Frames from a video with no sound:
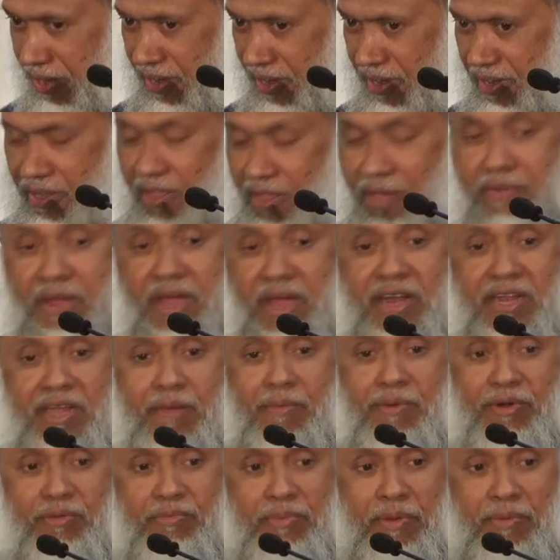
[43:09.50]
You have heard
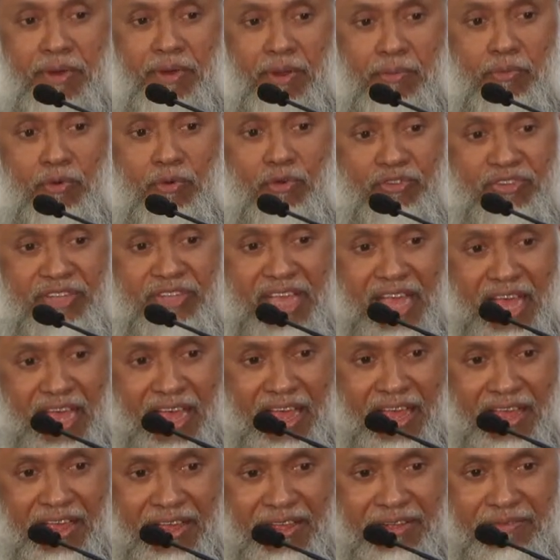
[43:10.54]
about people of Murji'ah?
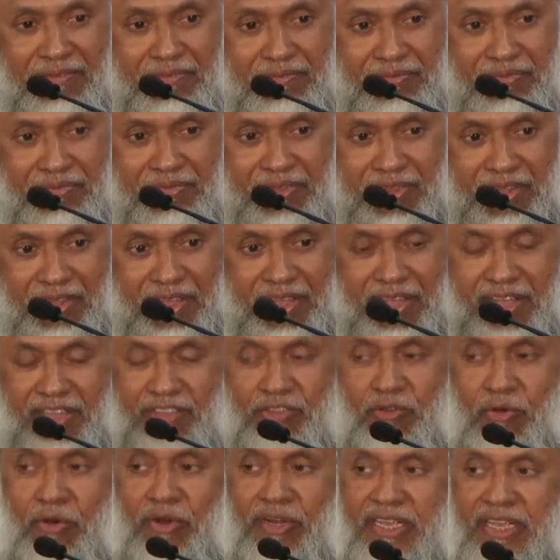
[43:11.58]

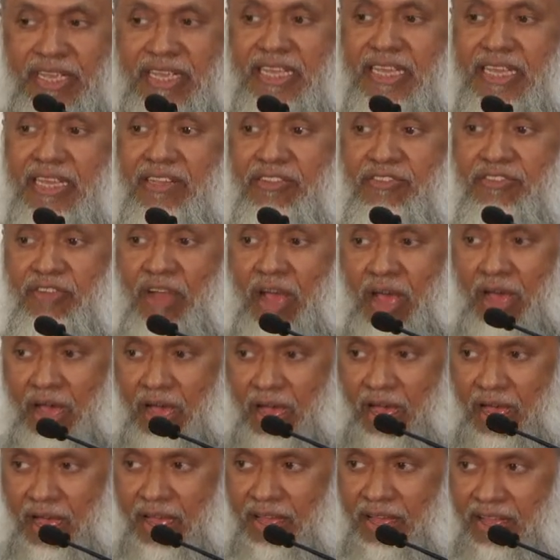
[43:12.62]
It's called
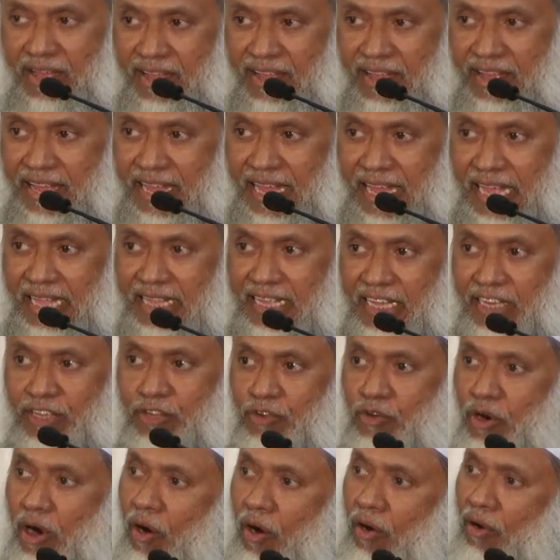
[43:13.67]
Irja, that
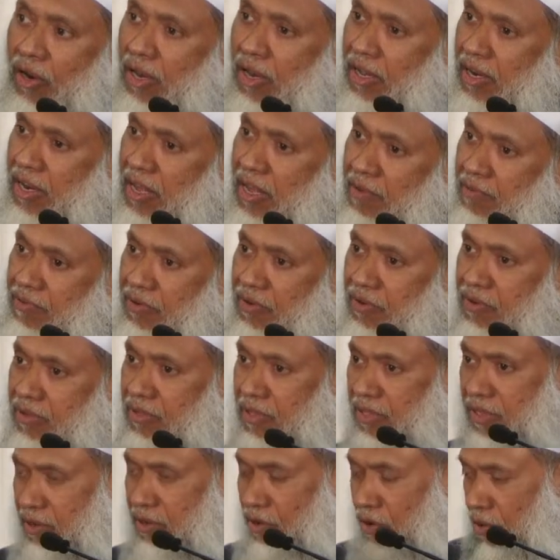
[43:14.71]
you only live
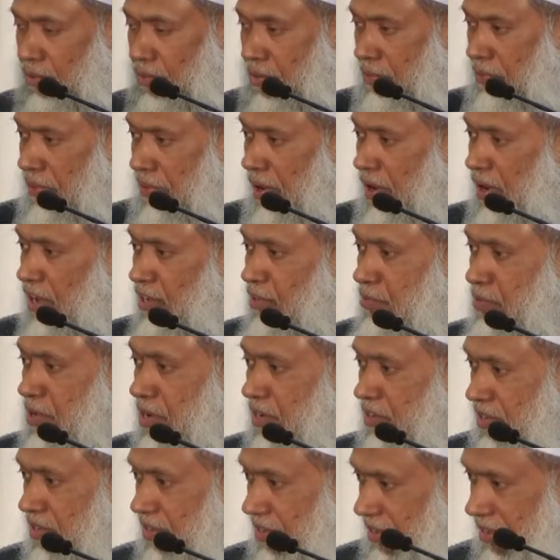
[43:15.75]
in hope of Allah's
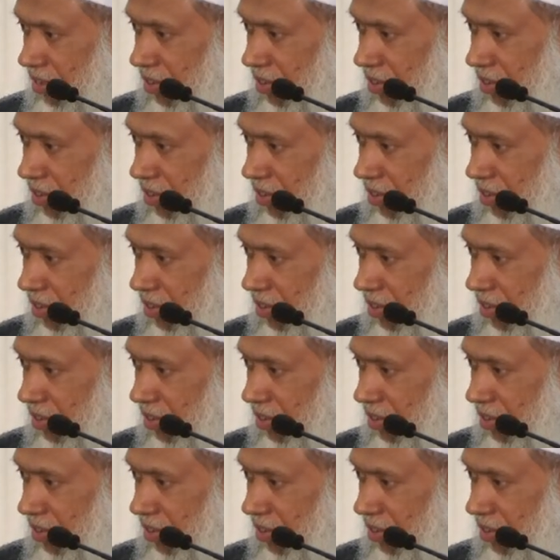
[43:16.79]
mercy.